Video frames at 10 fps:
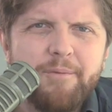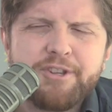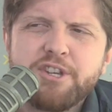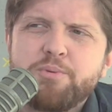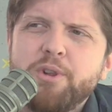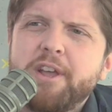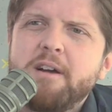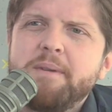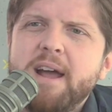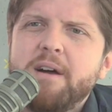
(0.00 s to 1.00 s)
This has really
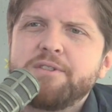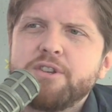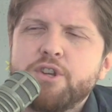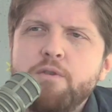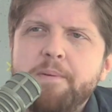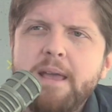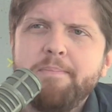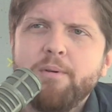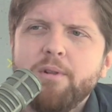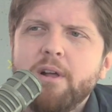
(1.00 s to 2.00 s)
come down to two
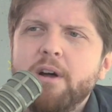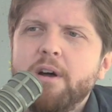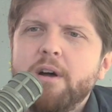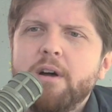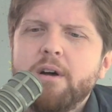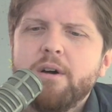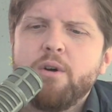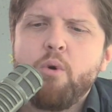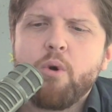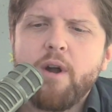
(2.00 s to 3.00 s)
people
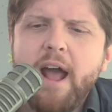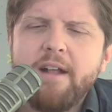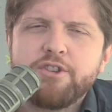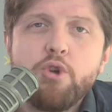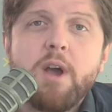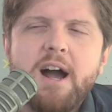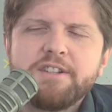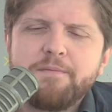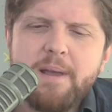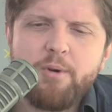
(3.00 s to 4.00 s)
who are at two
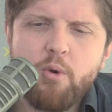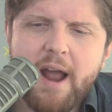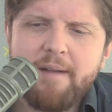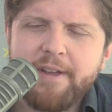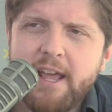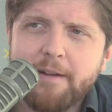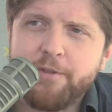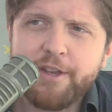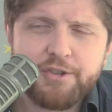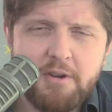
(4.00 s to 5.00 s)
kinds of people who are advocating
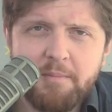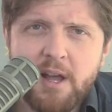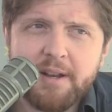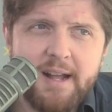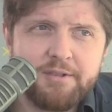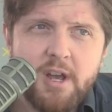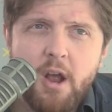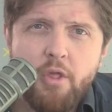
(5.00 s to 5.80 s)
for the extreme lockdowns.